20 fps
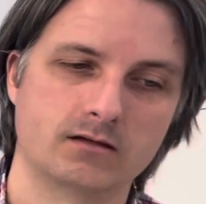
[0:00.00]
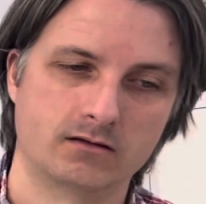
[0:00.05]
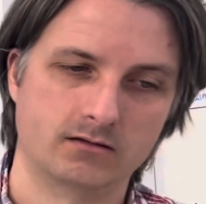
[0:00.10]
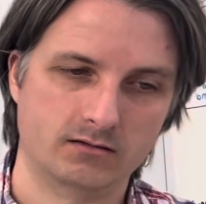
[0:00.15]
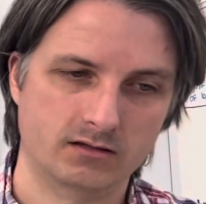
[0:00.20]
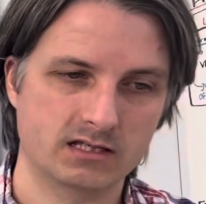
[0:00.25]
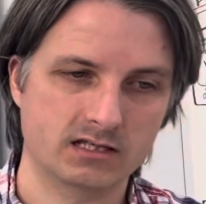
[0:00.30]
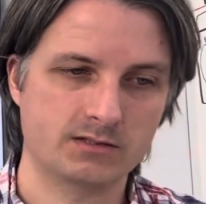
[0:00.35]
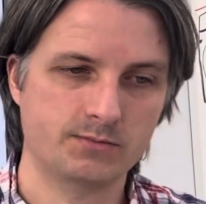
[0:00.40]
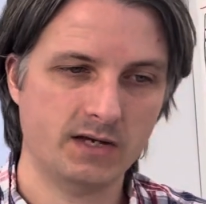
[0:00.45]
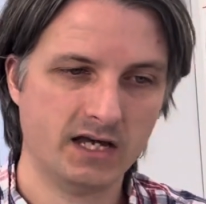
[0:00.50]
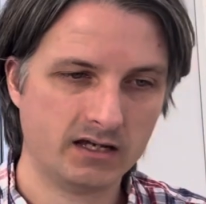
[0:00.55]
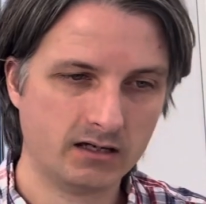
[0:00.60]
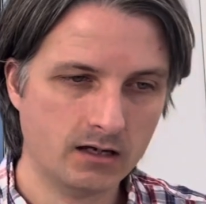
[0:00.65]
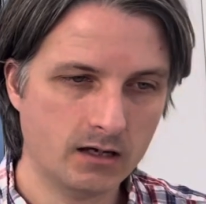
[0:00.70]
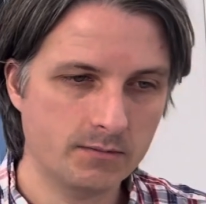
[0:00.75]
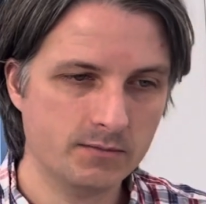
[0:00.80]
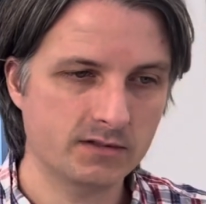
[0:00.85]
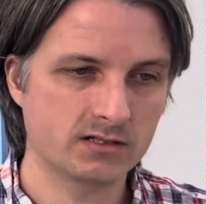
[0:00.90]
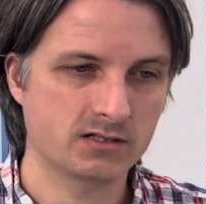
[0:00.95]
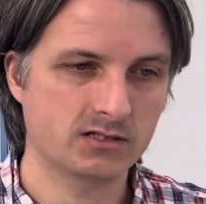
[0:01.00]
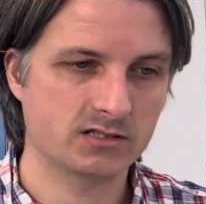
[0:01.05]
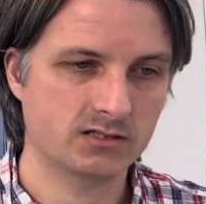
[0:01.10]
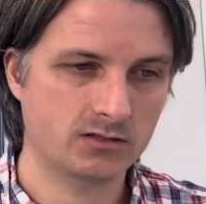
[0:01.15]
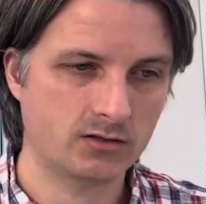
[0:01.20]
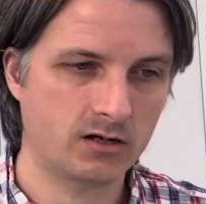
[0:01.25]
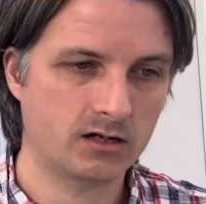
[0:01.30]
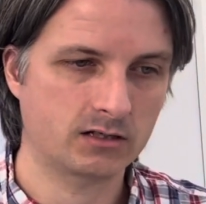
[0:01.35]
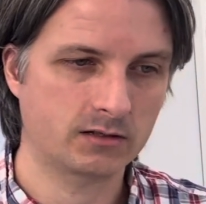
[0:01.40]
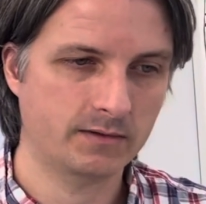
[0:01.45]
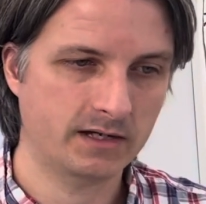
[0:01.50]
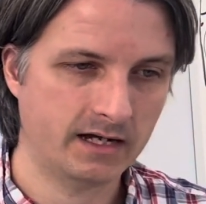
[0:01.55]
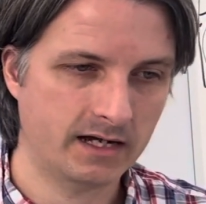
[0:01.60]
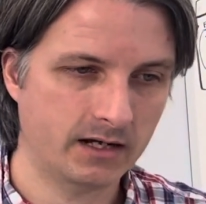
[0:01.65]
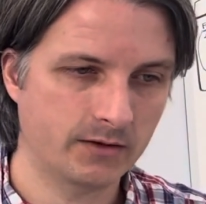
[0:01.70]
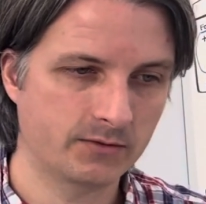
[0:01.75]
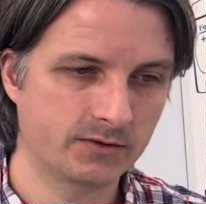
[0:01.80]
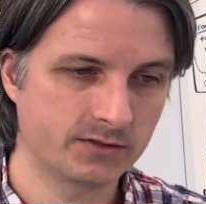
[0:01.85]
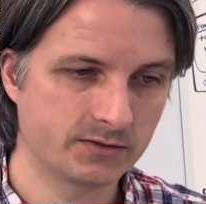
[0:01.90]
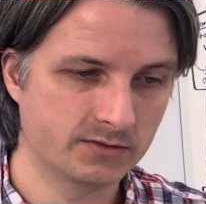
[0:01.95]
Let's back up and just talk about how
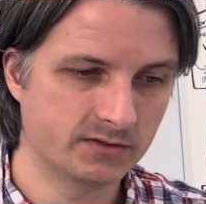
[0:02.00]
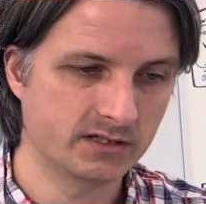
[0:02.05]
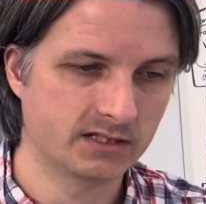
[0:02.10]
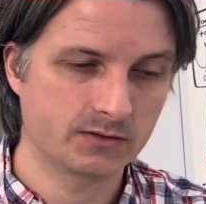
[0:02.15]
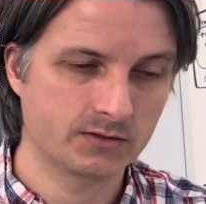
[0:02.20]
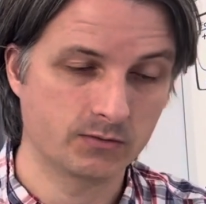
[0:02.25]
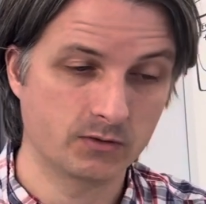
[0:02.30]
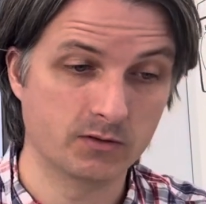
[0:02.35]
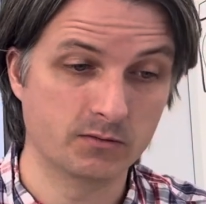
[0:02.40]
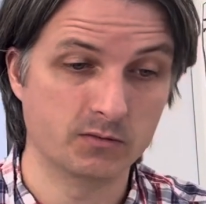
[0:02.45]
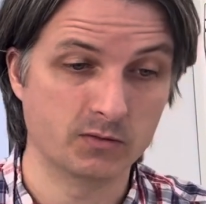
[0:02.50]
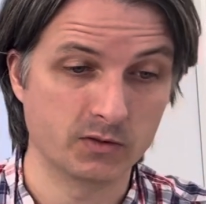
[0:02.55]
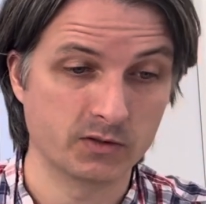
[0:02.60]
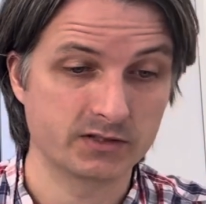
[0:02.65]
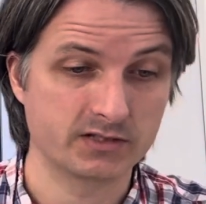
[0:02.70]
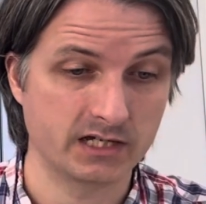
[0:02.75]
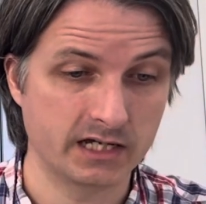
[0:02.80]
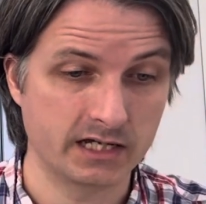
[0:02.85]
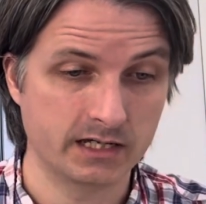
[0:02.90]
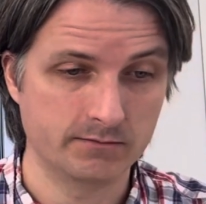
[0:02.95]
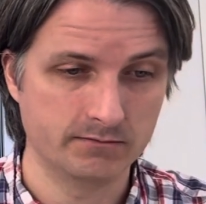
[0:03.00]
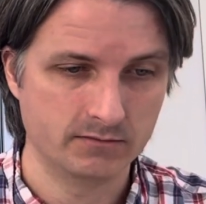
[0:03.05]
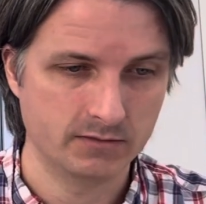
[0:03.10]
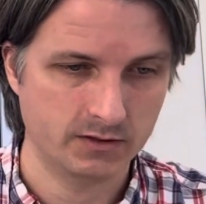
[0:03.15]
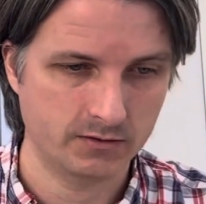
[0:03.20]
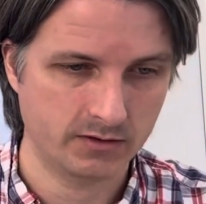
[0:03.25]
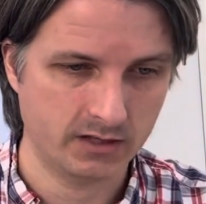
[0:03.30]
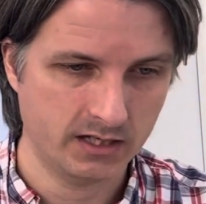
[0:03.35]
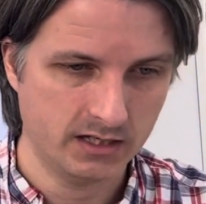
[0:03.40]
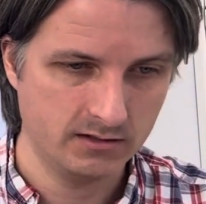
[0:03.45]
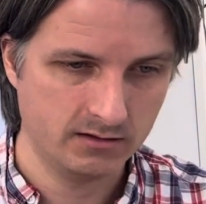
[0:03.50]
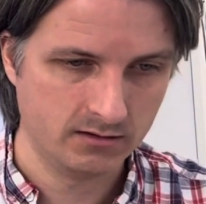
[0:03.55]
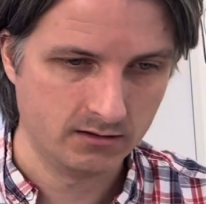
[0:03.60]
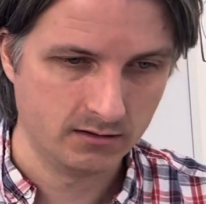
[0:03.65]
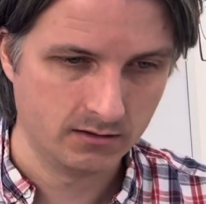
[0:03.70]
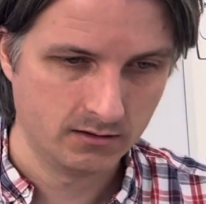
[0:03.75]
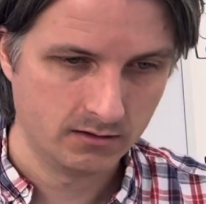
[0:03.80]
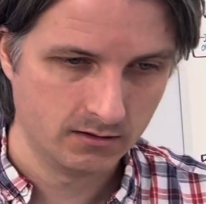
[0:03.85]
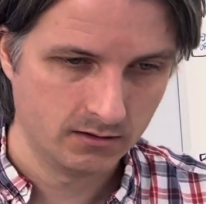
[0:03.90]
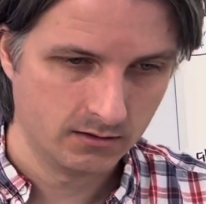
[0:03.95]
we're doing this one more time, okay?
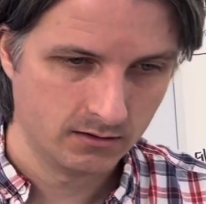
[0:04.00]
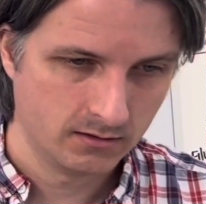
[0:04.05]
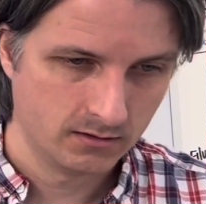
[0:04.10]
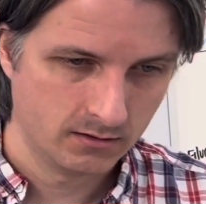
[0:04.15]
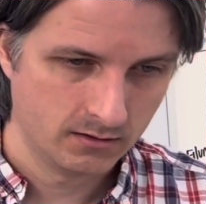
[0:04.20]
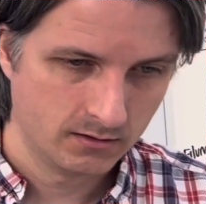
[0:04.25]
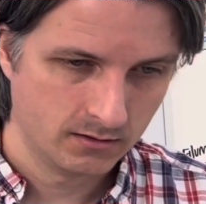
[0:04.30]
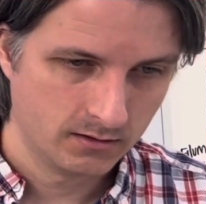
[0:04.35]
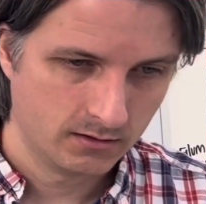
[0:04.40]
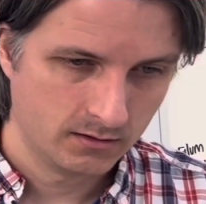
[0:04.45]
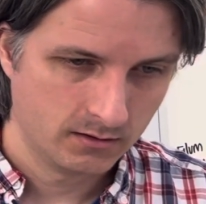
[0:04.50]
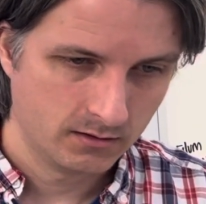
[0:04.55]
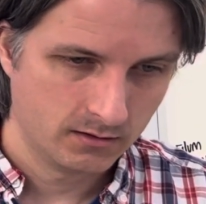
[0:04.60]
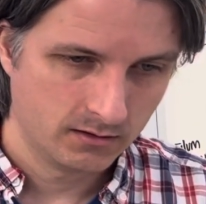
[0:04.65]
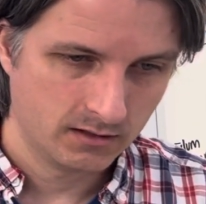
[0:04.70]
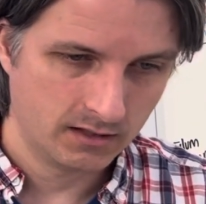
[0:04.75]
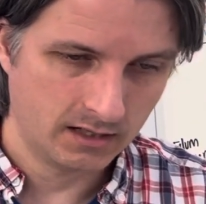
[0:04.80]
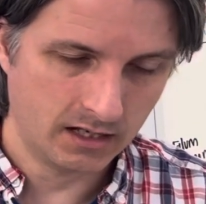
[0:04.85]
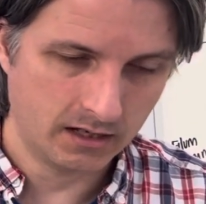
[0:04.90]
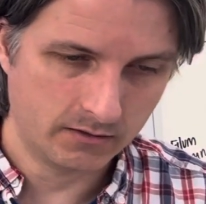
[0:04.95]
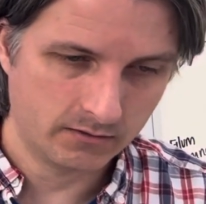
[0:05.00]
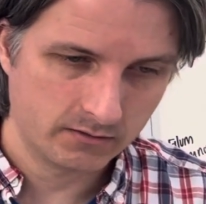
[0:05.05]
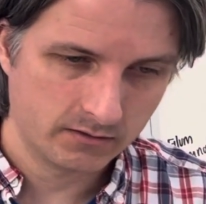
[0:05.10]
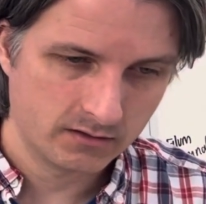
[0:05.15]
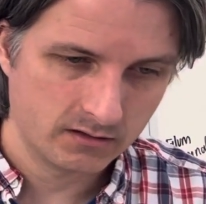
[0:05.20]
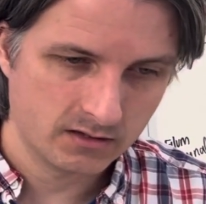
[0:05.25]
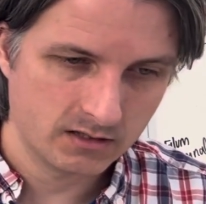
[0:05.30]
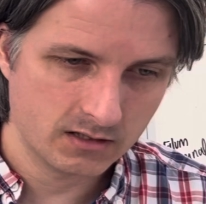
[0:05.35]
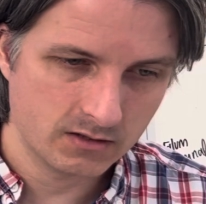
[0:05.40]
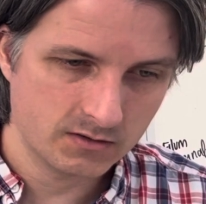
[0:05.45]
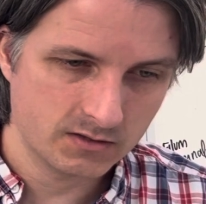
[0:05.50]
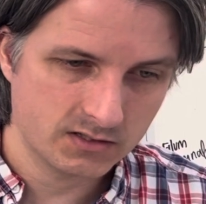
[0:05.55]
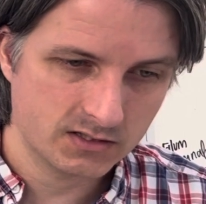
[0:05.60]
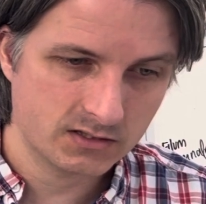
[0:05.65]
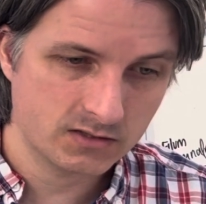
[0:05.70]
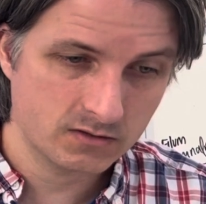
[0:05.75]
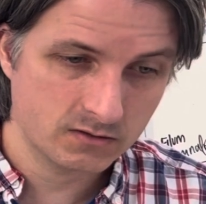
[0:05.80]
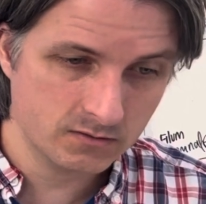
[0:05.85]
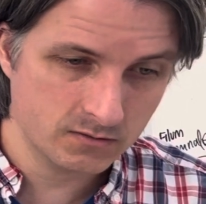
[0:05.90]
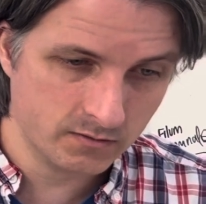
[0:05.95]
Now, there's
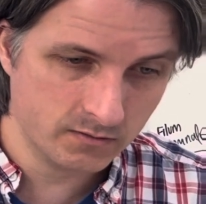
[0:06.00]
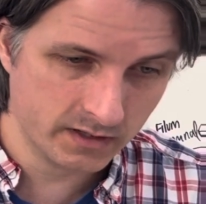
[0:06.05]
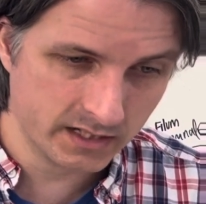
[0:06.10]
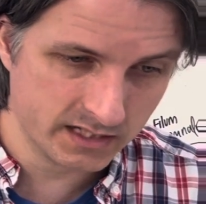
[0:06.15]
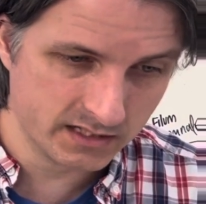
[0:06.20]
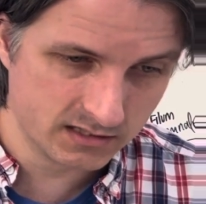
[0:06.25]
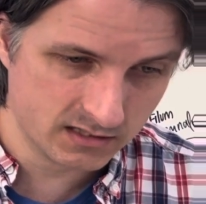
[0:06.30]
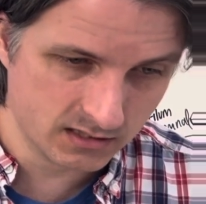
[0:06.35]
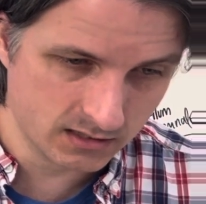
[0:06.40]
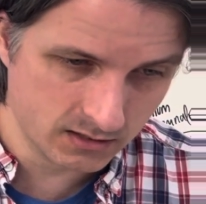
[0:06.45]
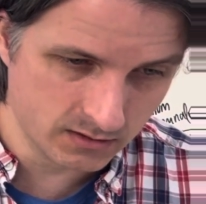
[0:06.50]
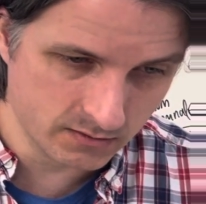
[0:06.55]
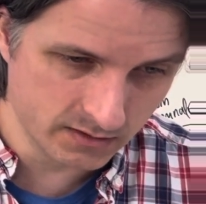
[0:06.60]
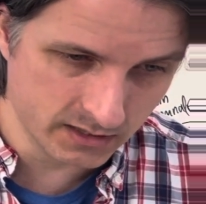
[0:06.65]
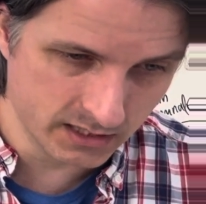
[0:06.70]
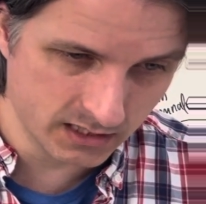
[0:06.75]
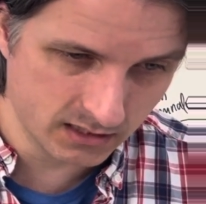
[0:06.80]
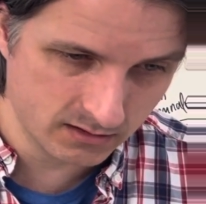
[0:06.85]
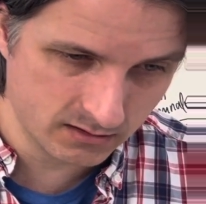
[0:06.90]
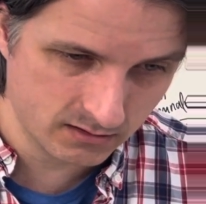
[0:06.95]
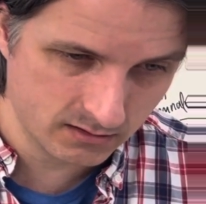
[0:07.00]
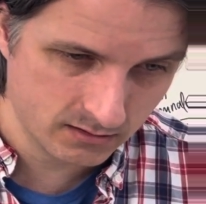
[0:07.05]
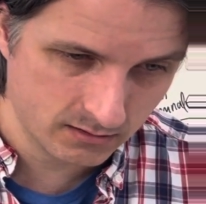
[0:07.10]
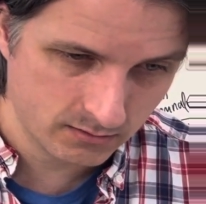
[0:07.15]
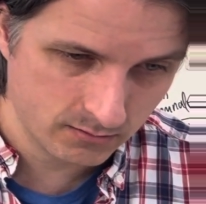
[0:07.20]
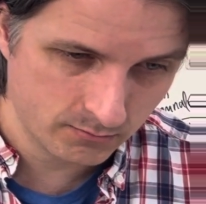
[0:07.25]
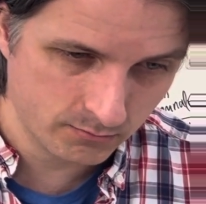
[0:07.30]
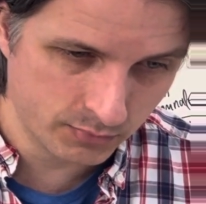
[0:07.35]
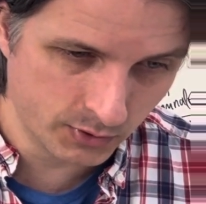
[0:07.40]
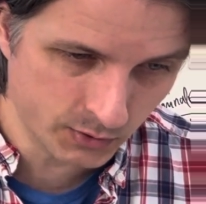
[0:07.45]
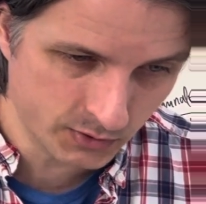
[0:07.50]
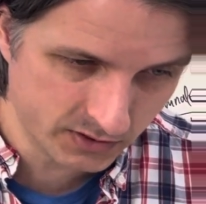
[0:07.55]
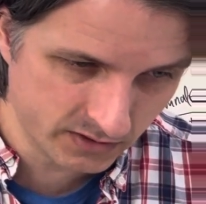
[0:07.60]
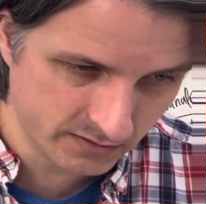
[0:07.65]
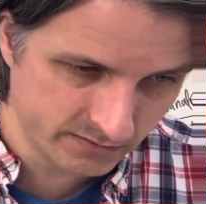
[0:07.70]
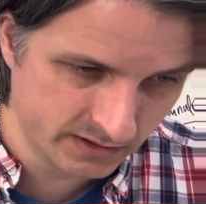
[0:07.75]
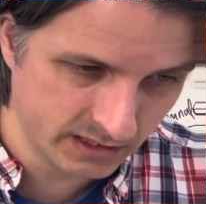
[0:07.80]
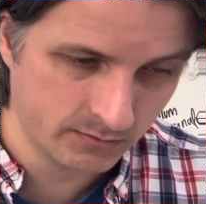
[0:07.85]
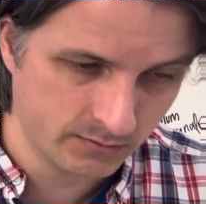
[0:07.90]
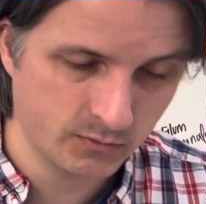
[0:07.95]
2 ways to do it. Both of
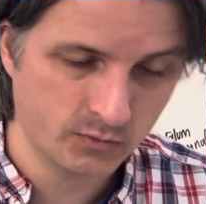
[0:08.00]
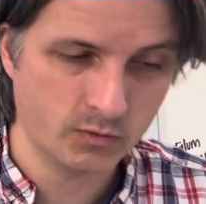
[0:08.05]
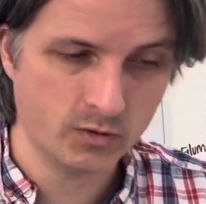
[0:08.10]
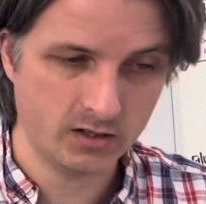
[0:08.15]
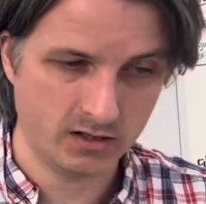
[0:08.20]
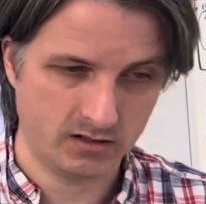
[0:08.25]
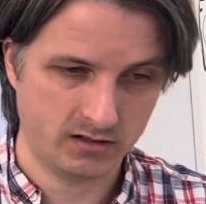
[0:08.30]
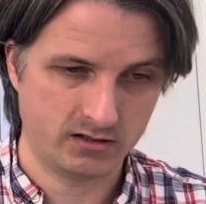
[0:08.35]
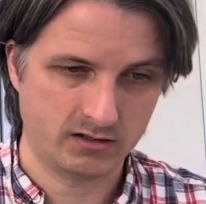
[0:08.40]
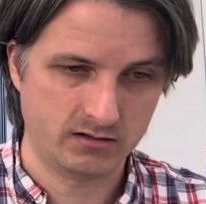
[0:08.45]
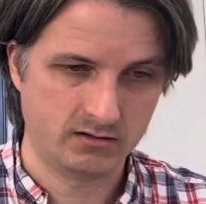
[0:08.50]
them work.